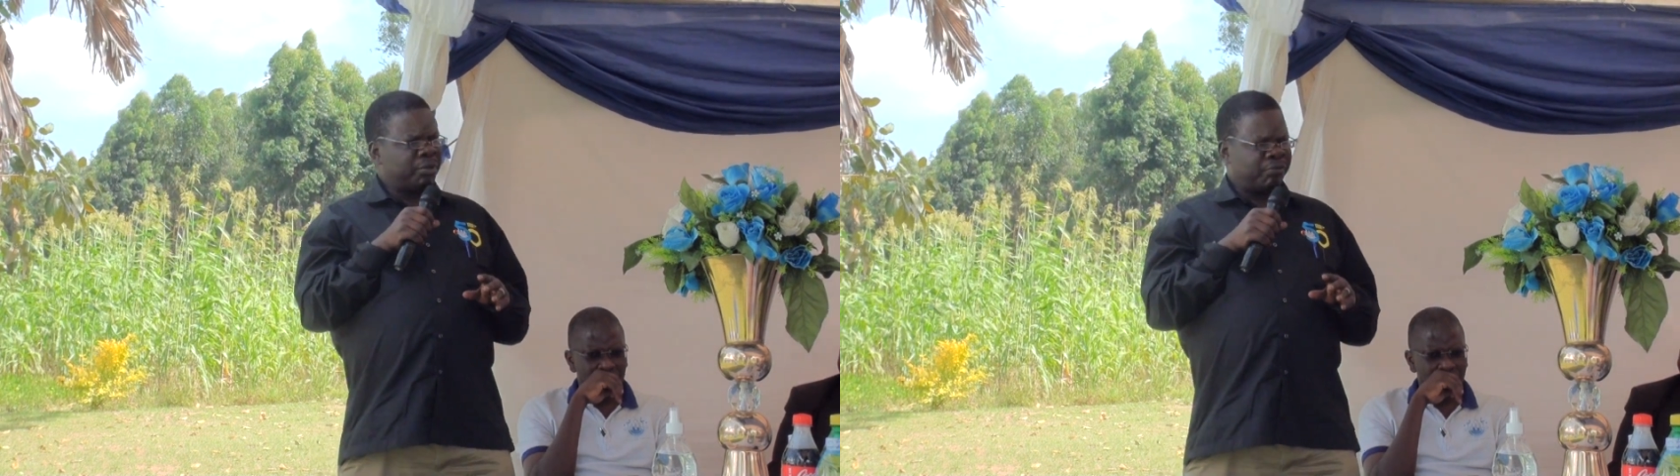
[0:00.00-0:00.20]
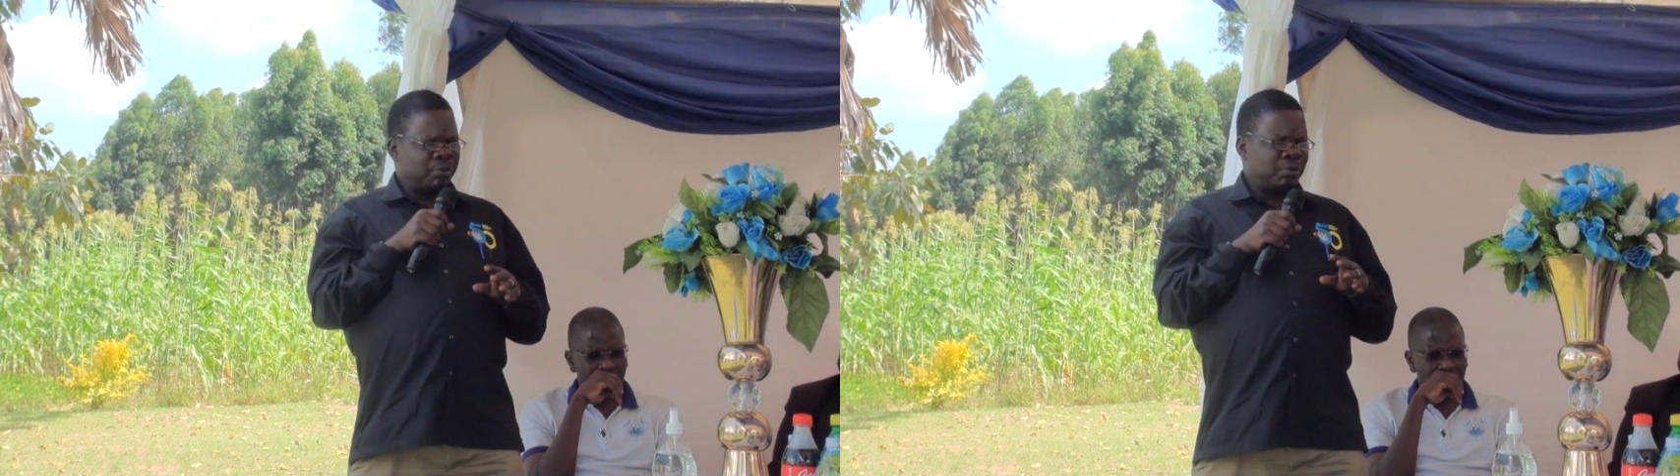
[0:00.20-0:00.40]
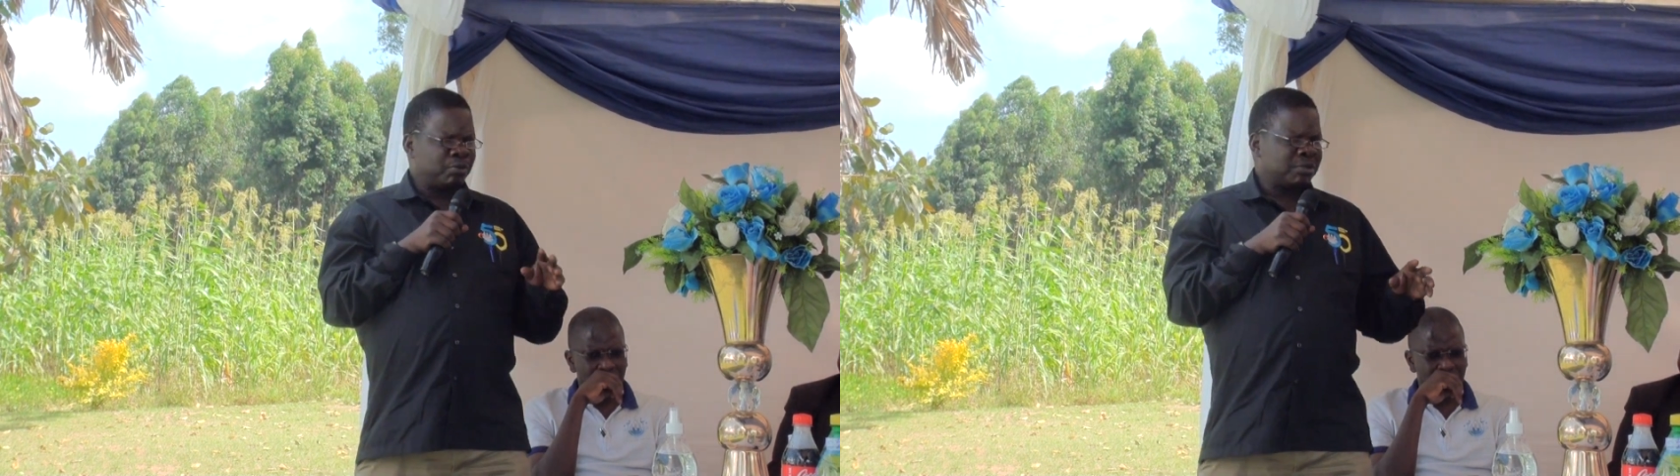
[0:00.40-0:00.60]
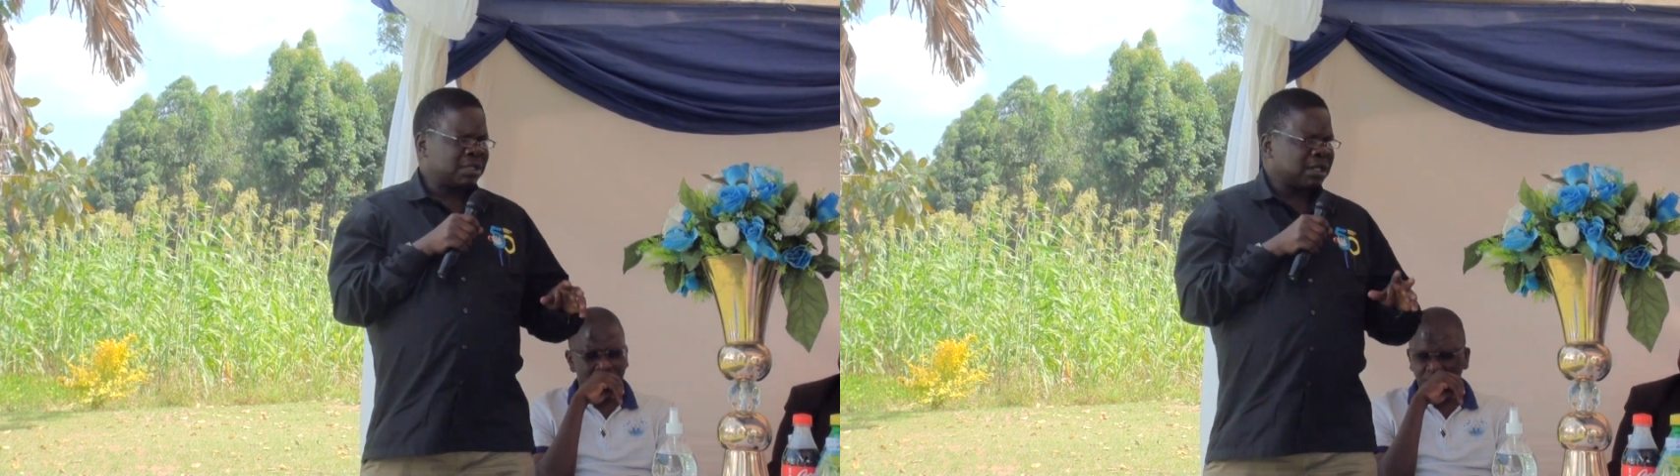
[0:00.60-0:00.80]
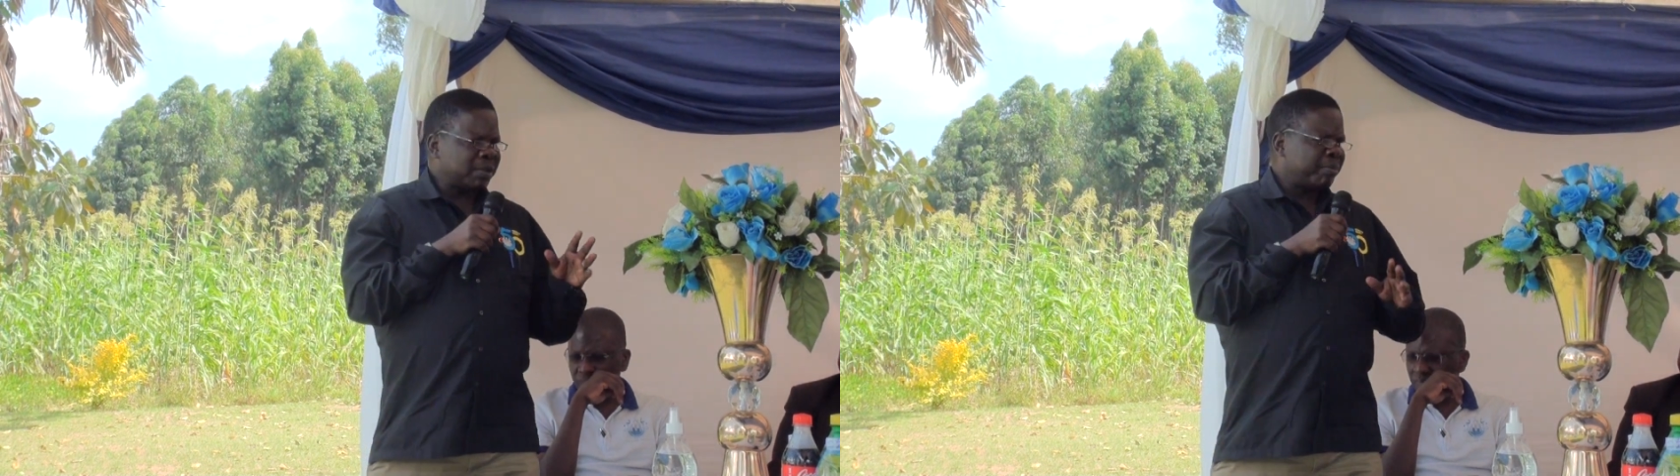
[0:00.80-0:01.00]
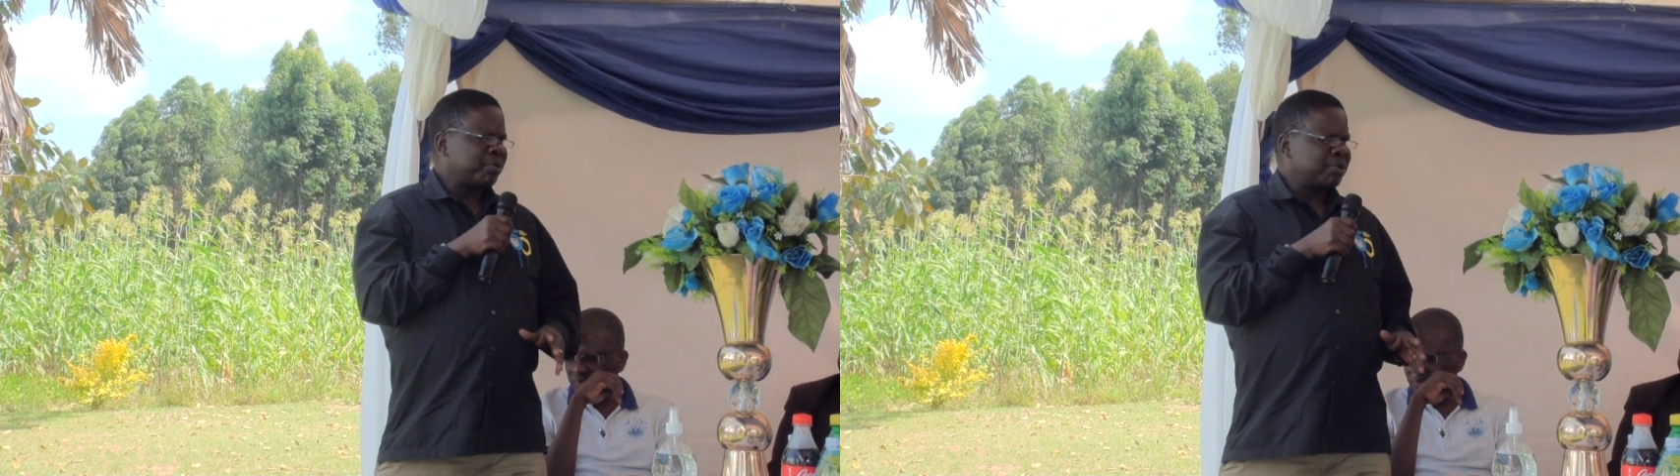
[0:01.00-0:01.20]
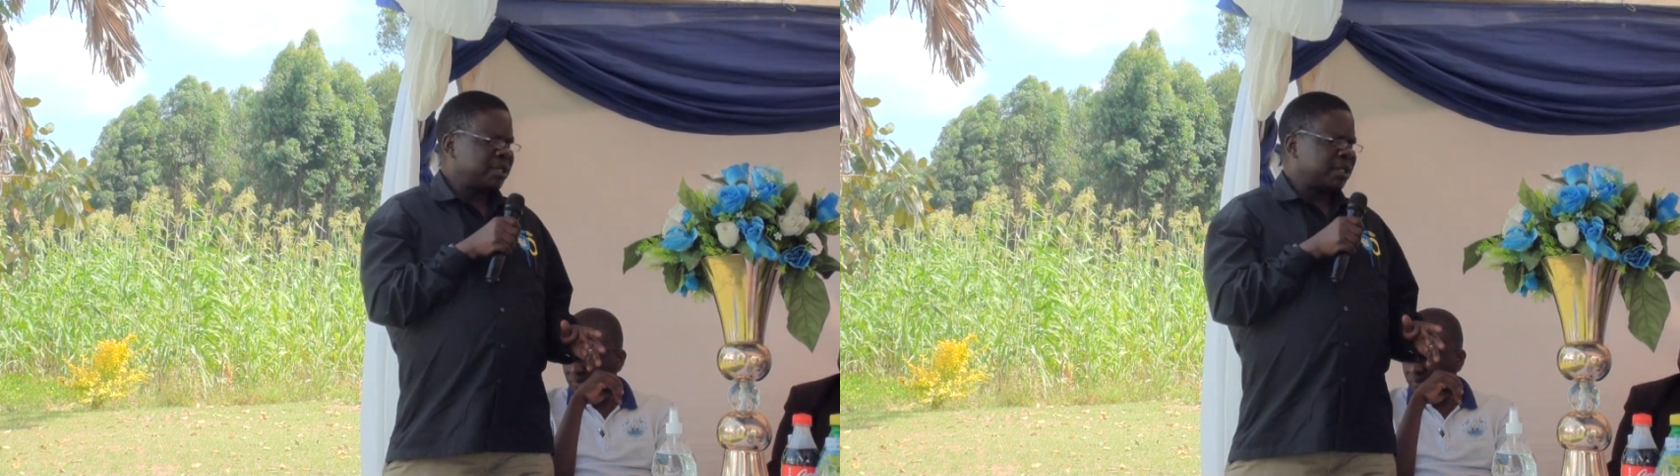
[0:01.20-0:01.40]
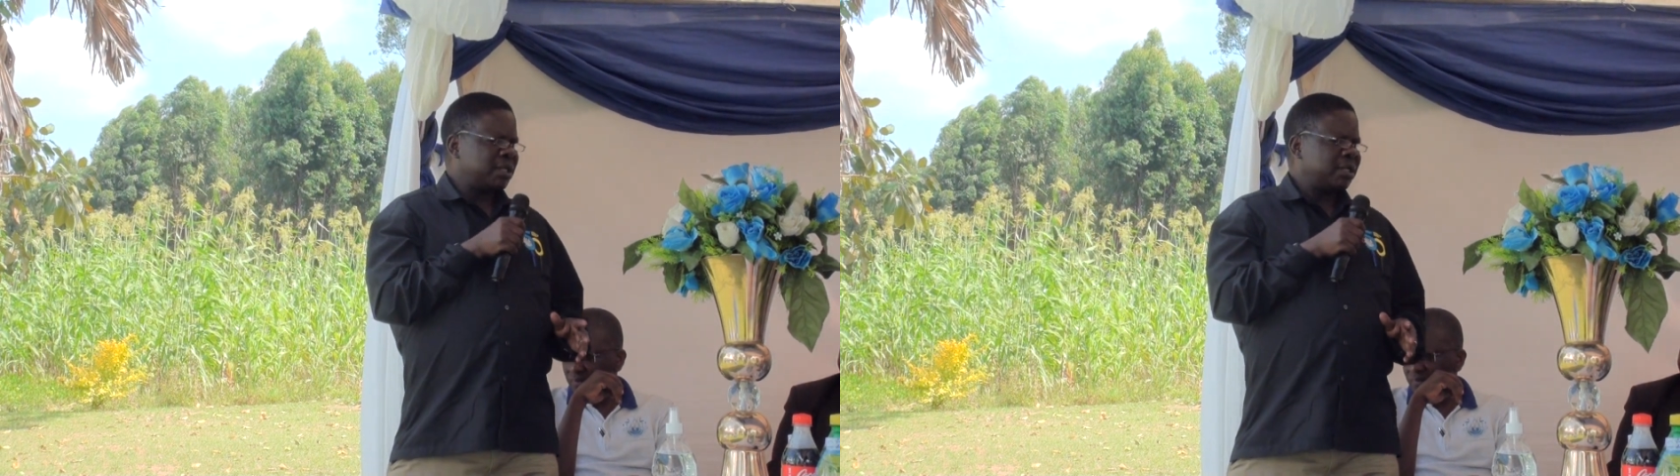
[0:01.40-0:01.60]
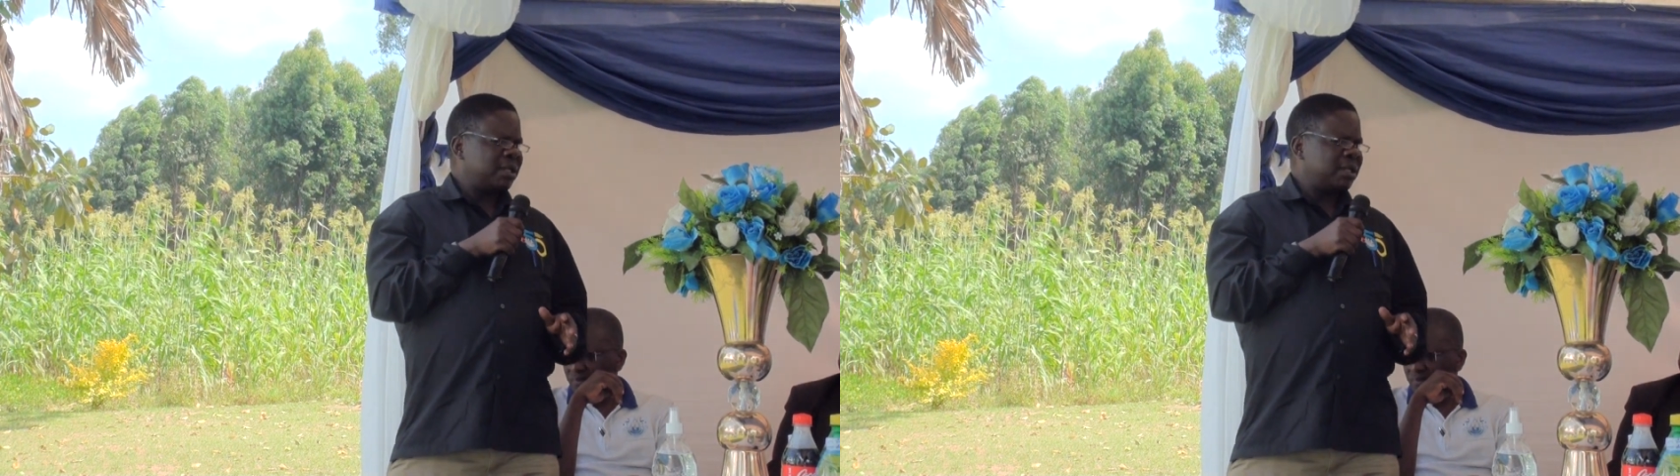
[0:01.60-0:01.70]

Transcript: for you to start a project